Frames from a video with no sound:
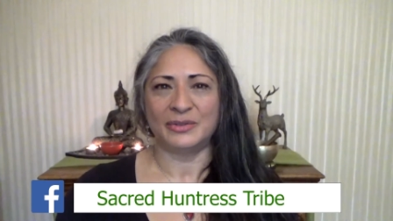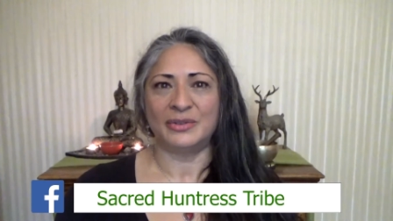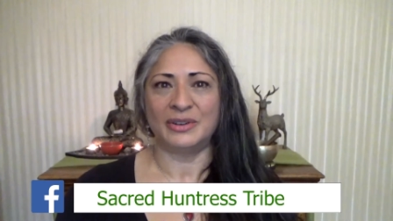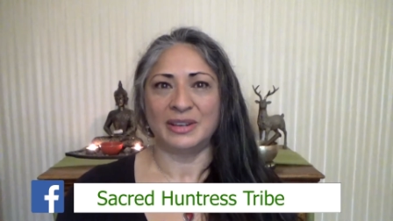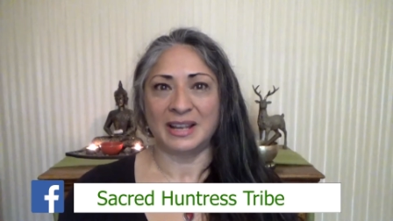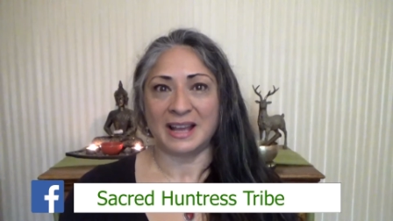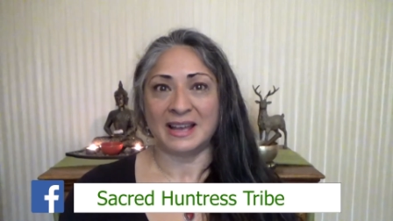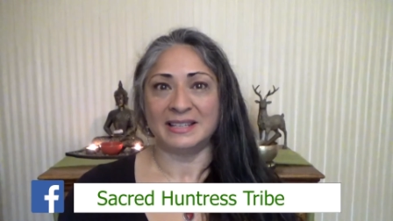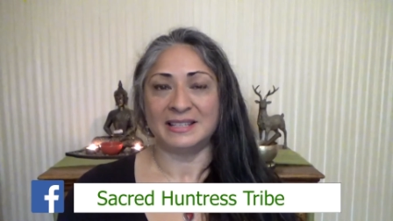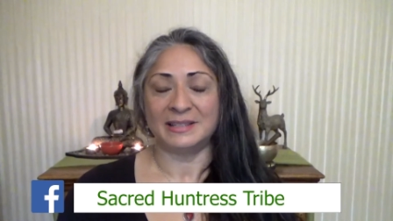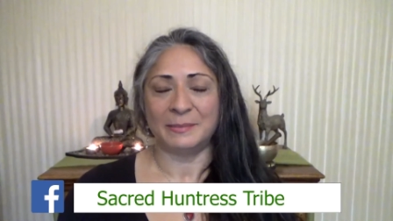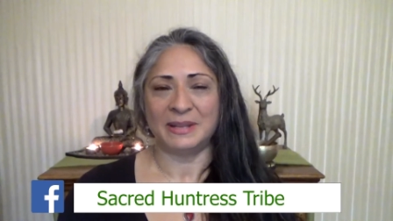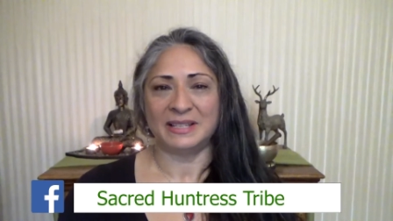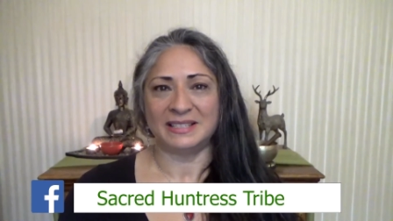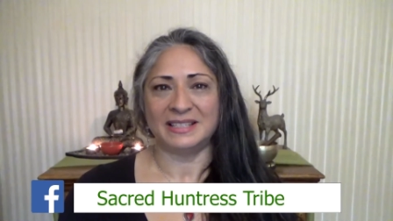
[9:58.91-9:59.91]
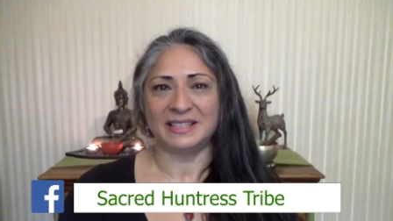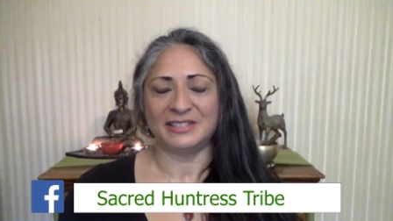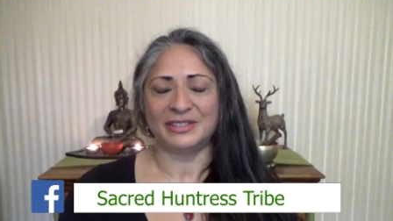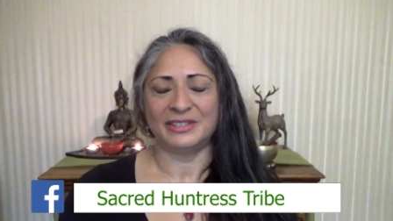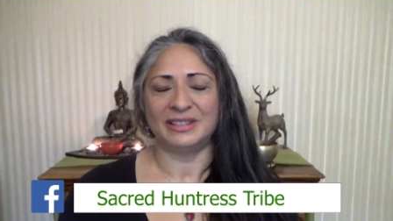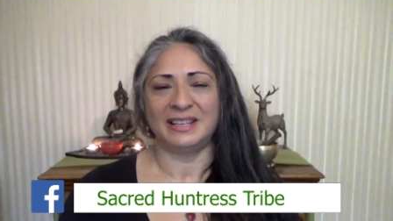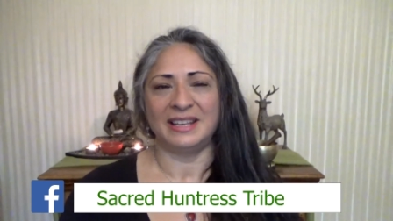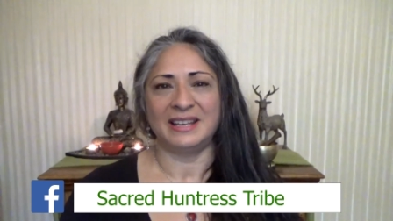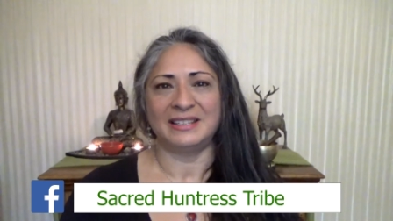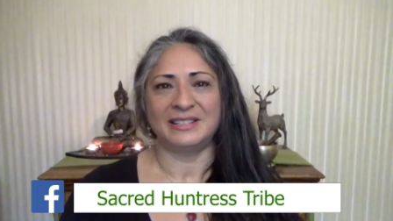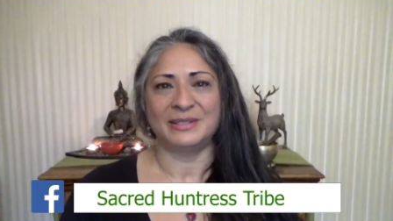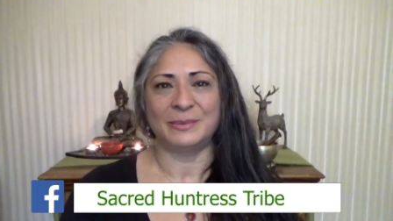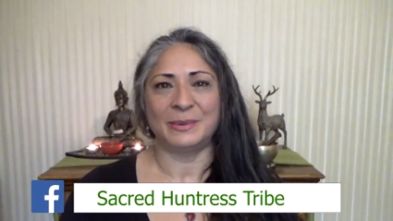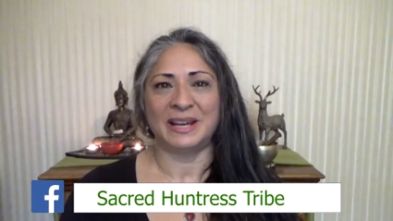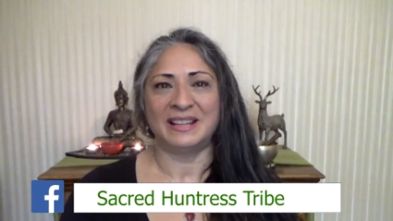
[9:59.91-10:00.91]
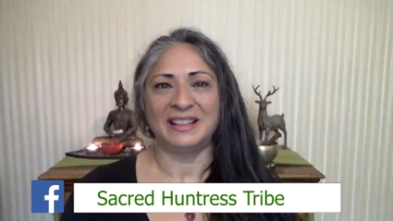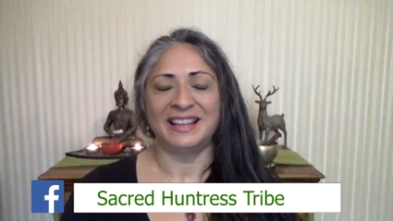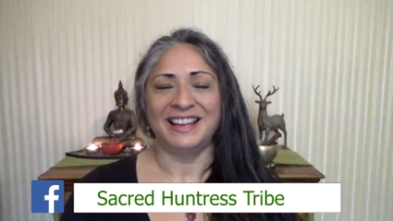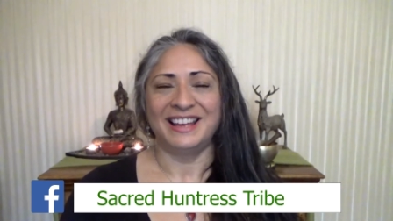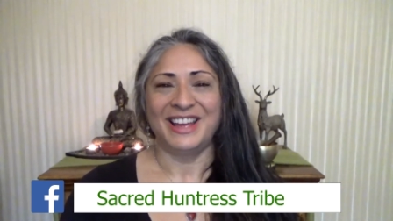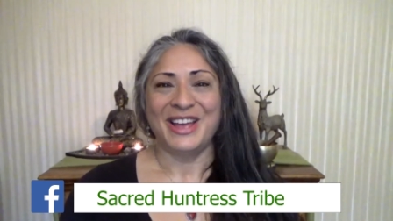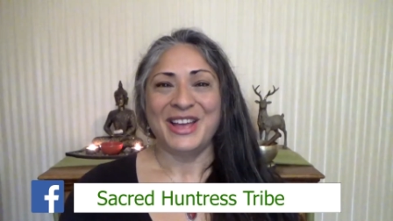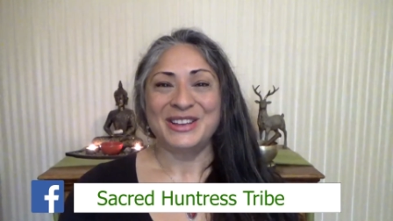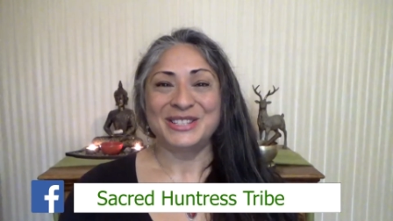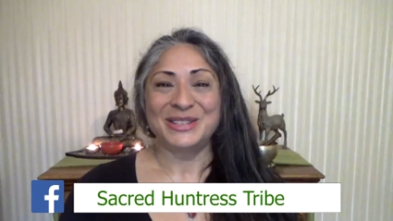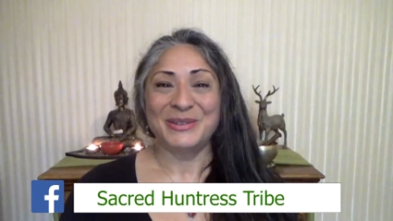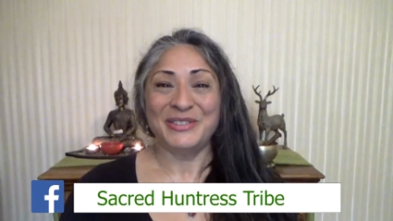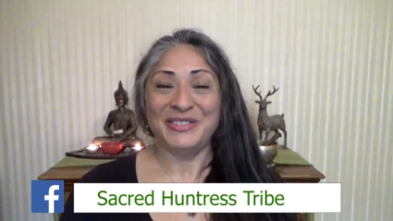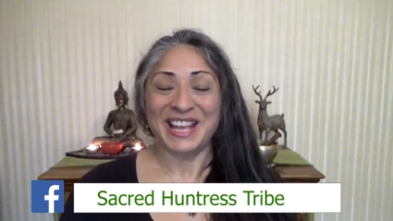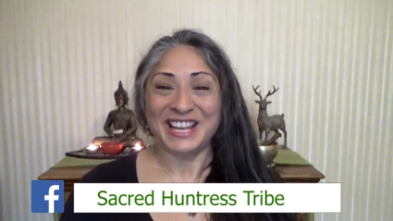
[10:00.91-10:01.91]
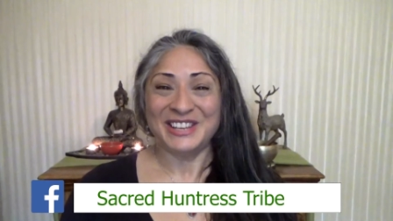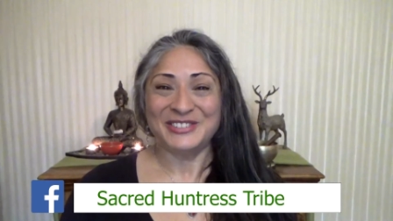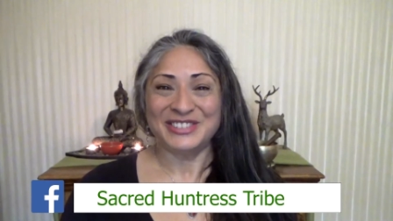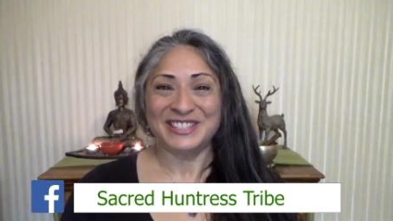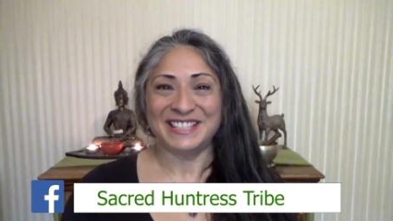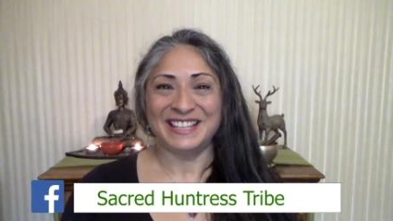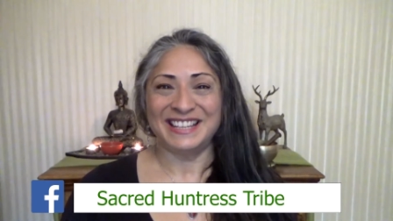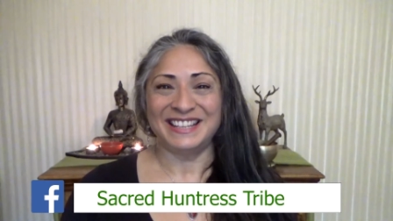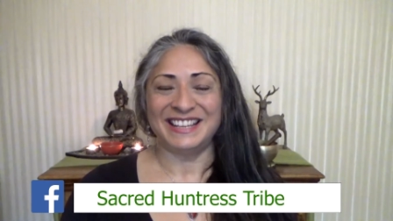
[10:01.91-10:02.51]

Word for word: or a guided meditation at the end as well. So if you're interested